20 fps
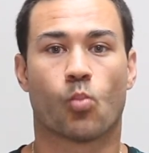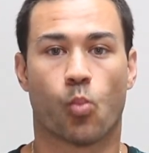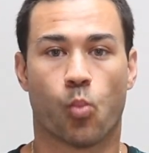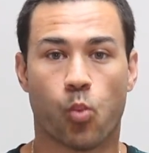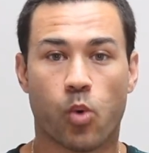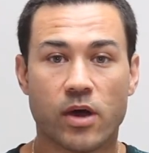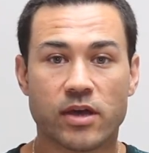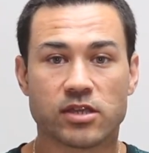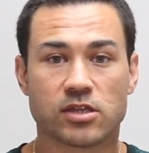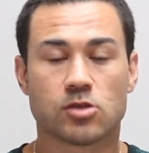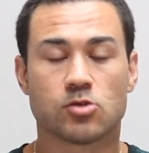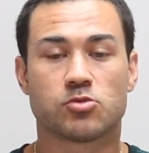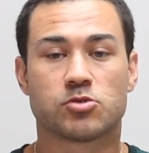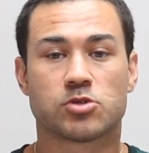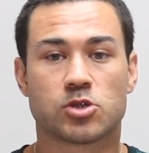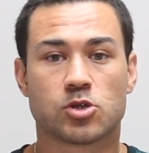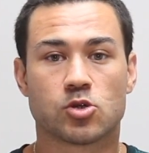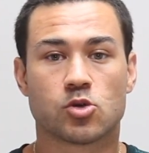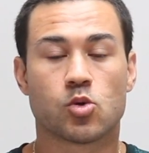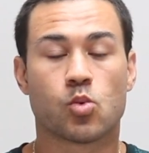what you
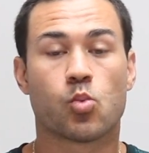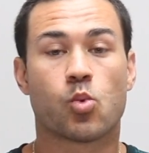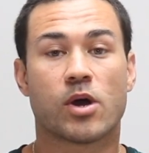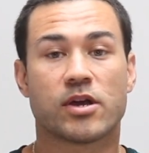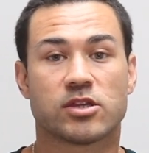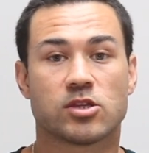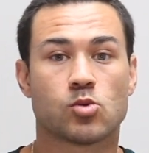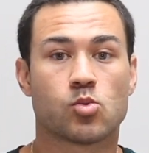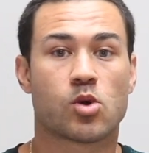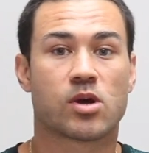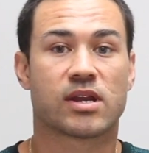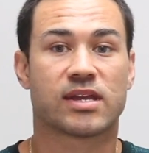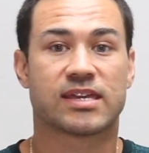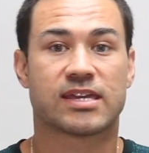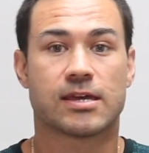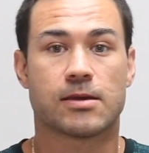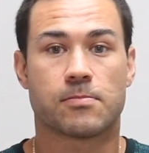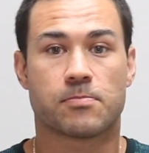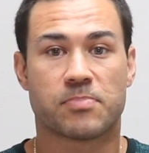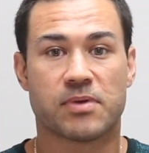do, what you want to
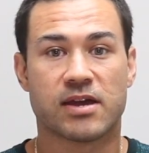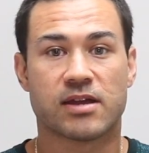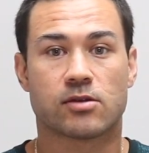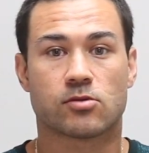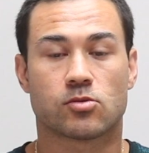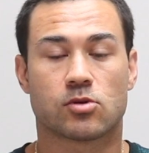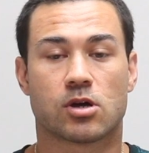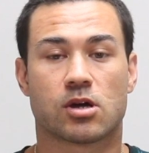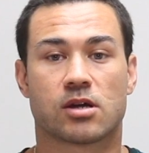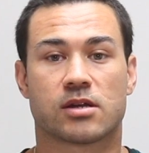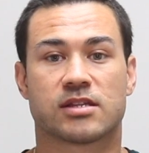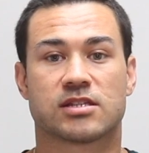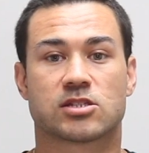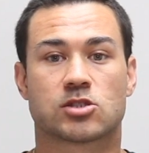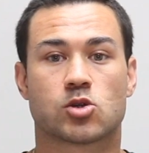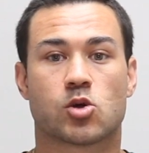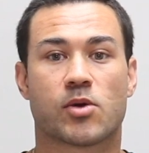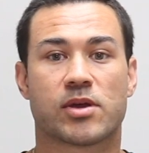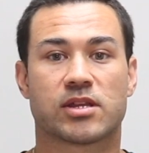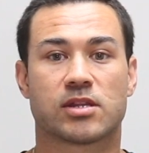get better on is
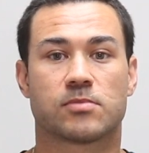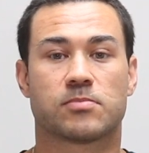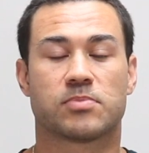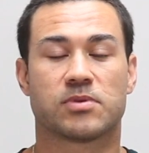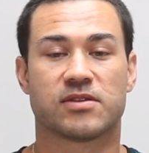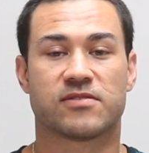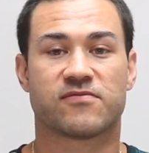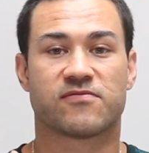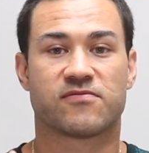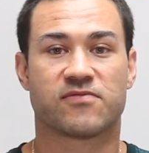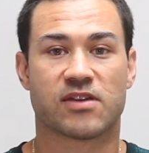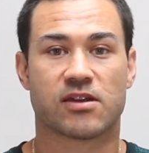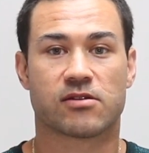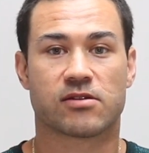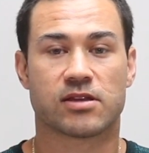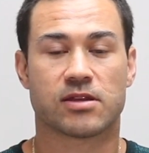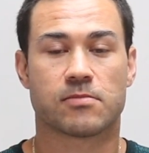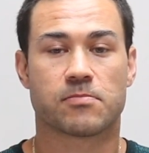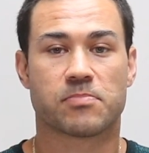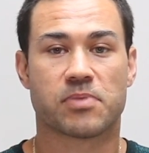going to be
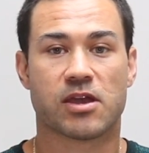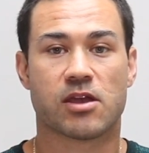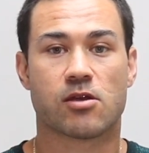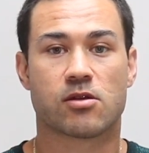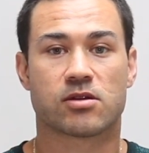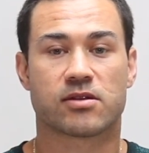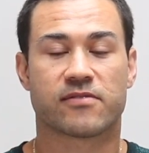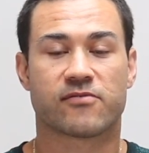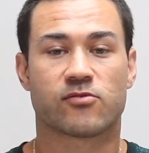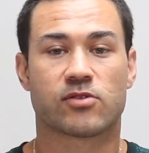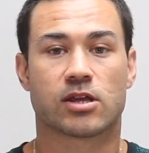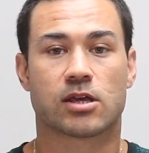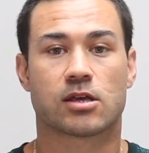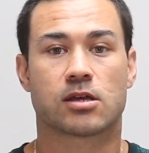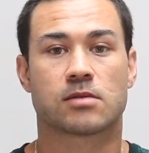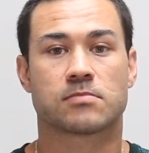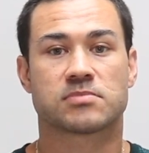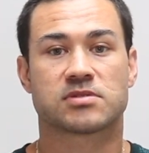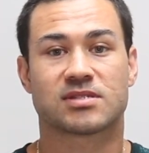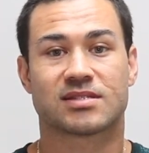very imperative when it
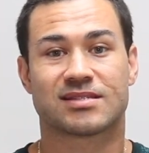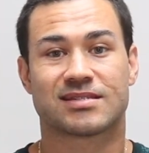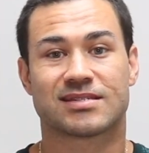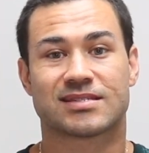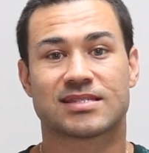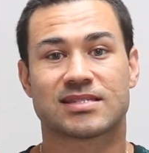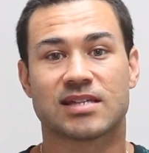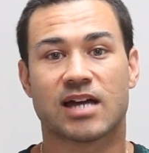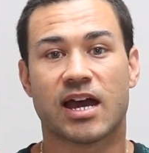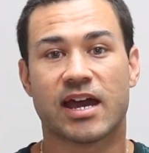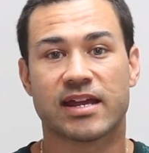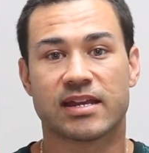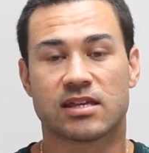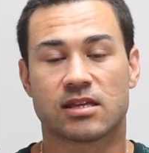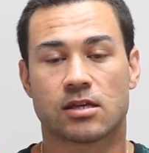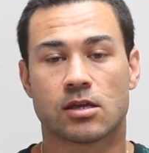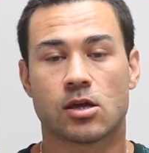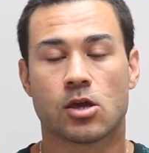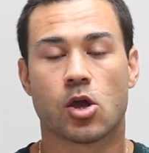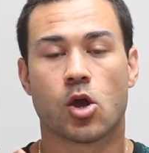comes to
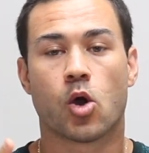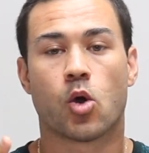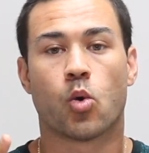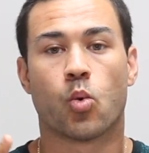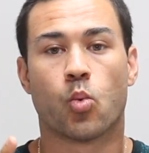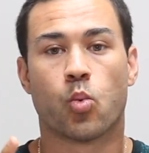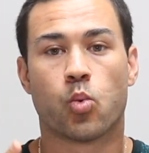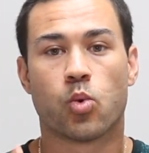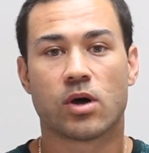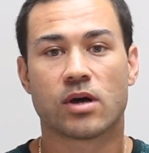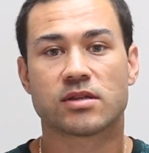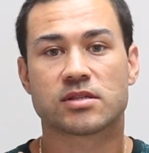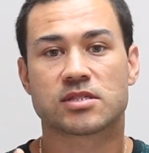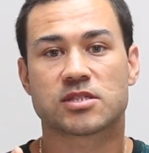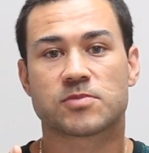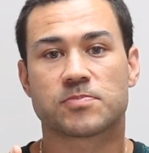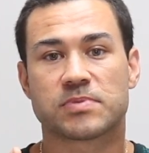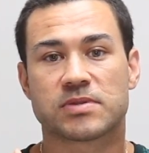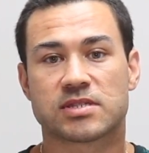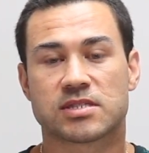deciding what
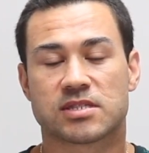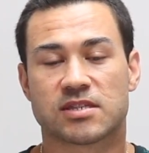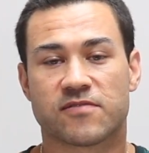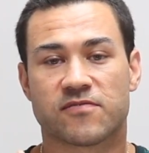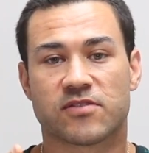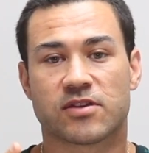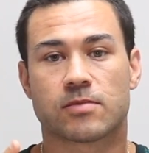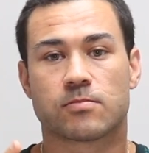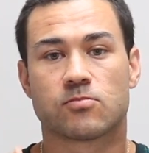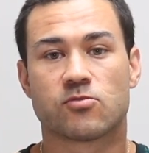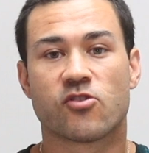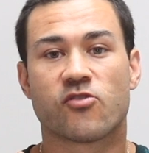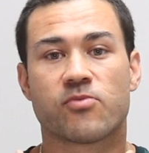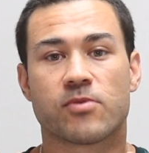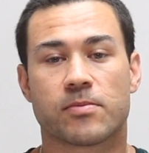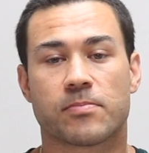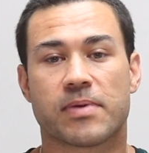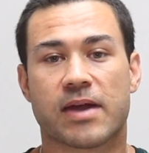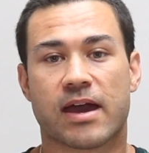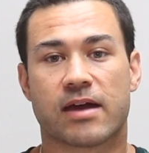specific
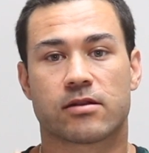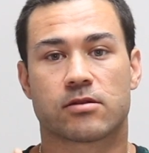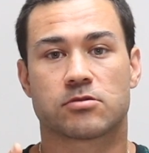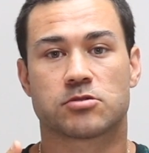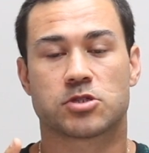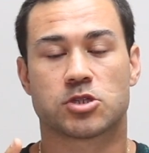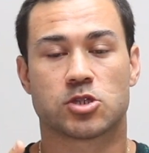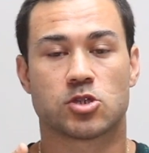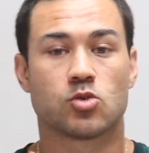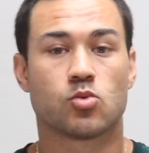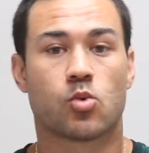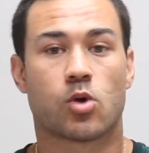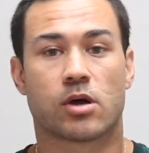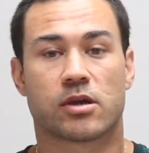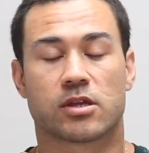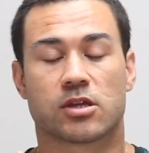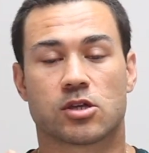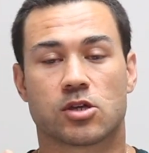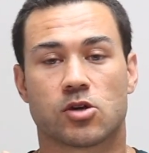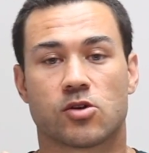movement patterns you want
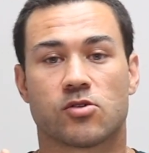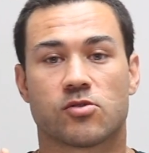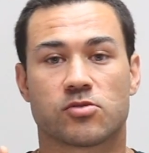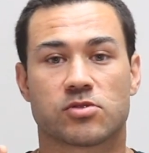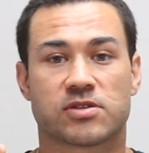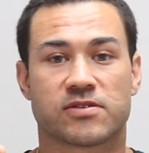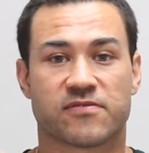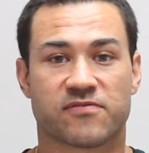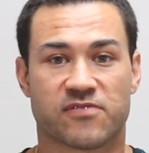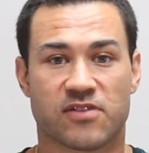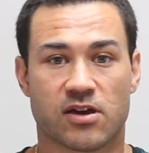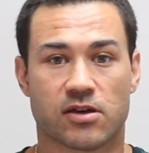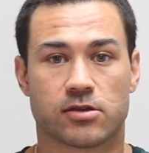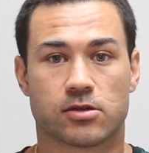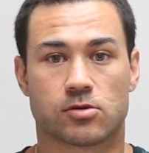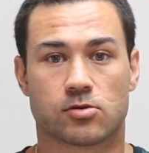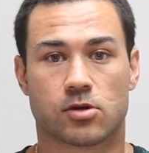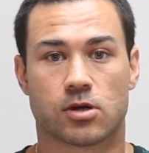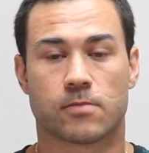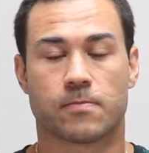to go to
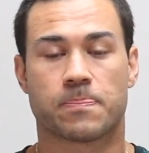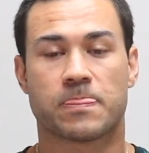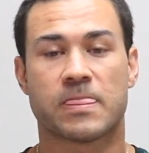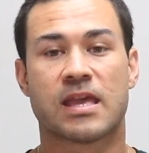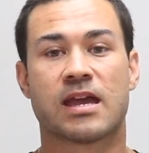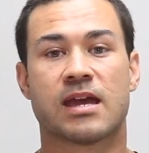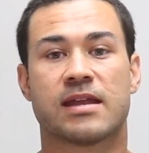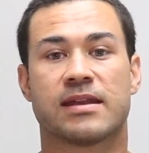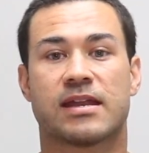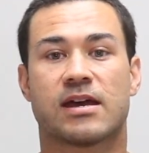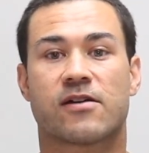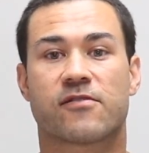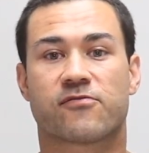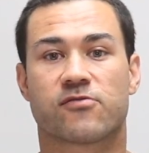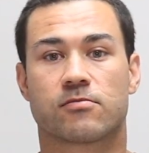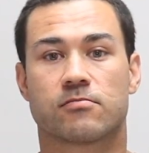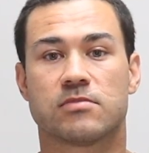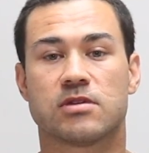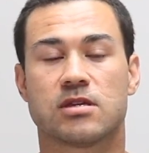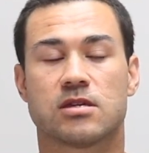failure on. Now for
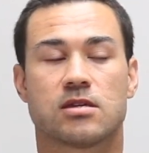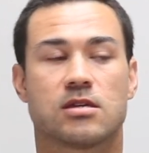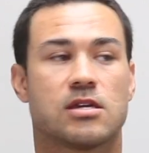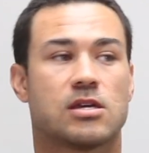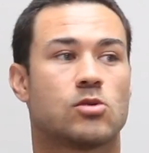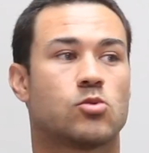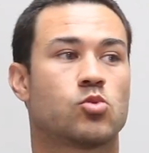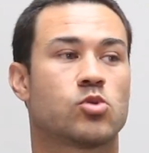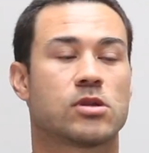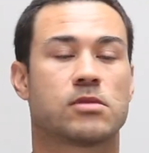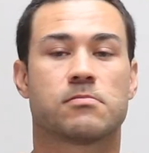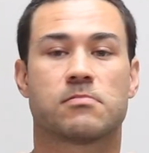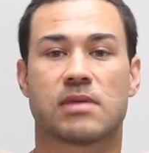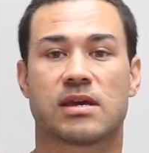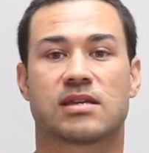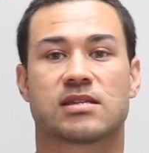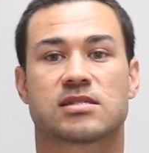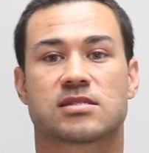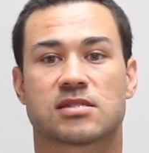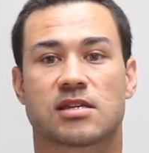me, it wouldn't
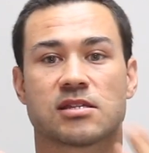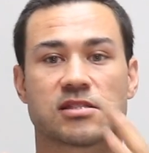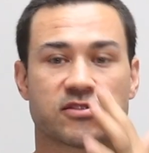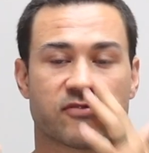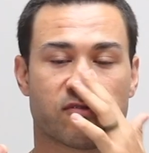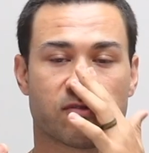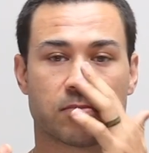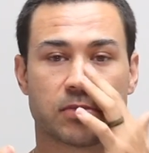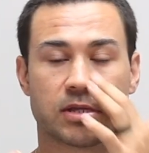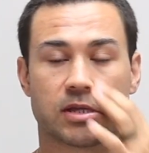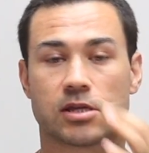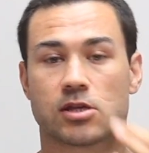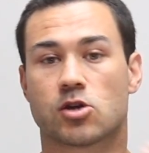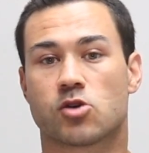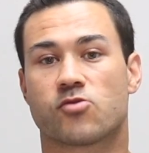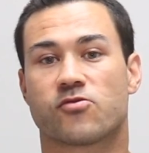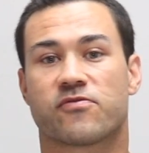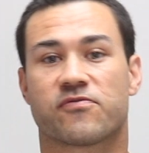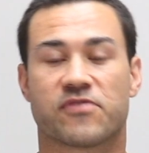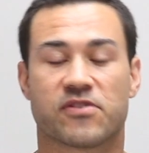make sense for me to
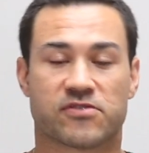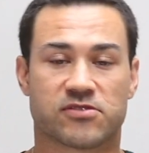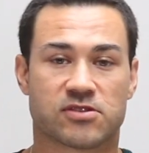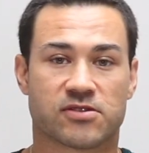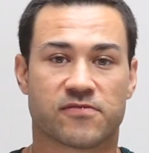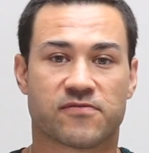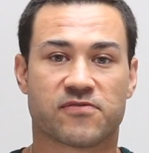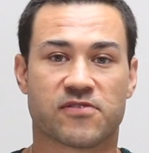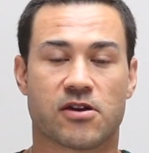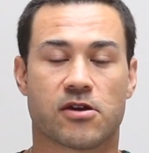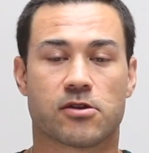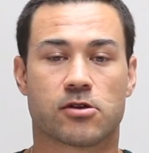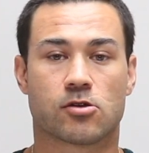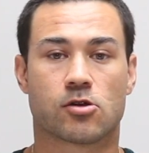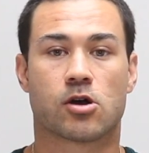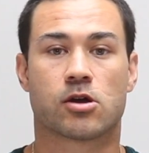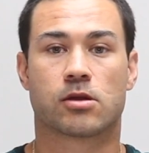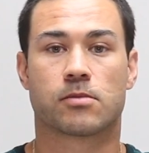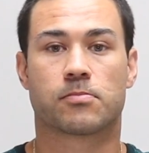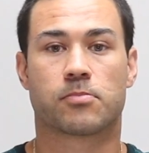go to failure
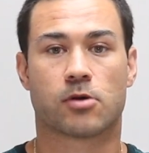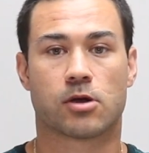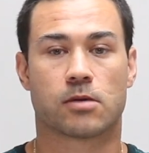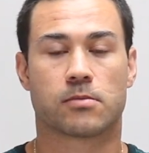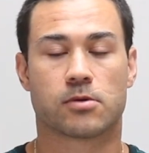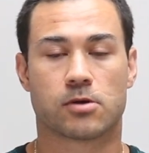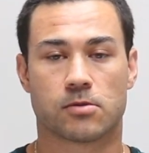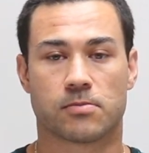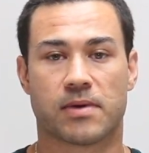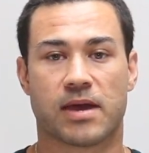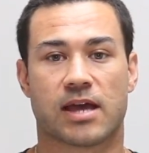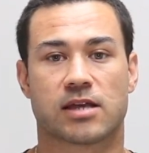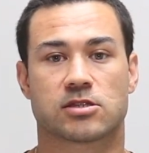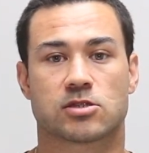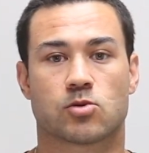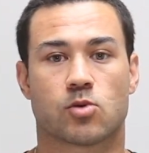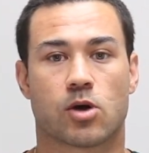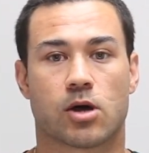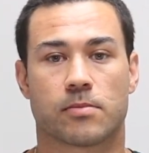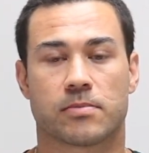on a barbell back
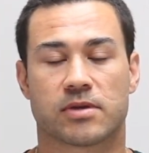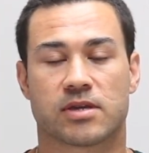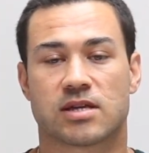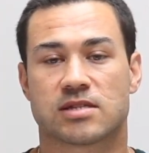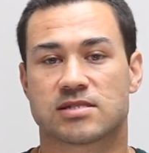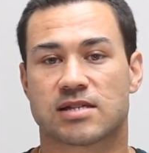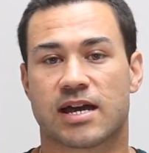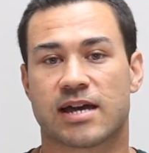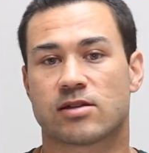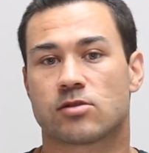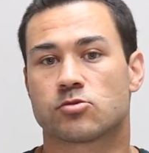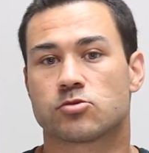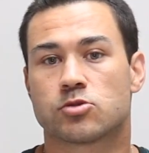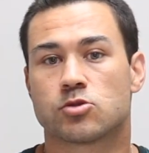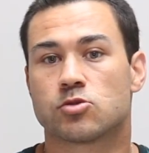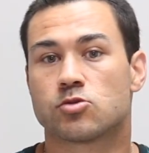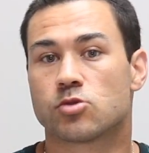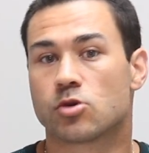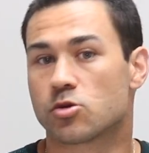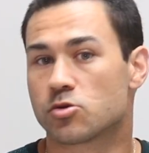squat because I don't
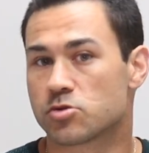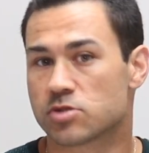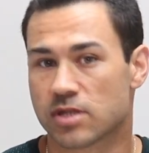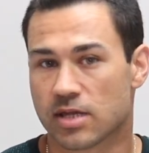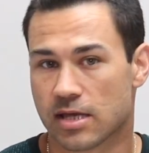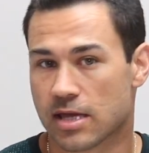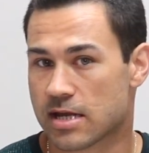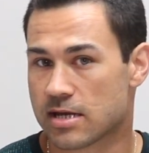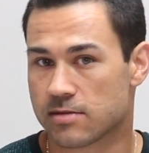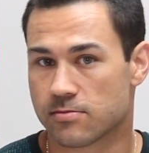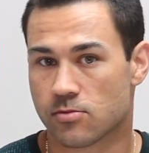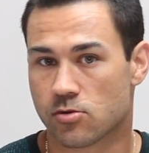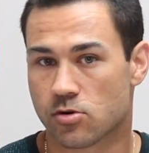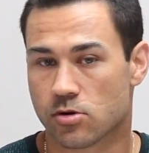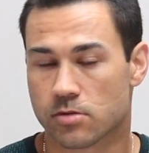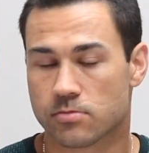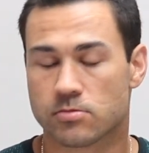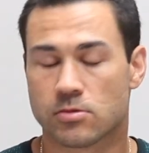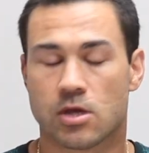do those anymore.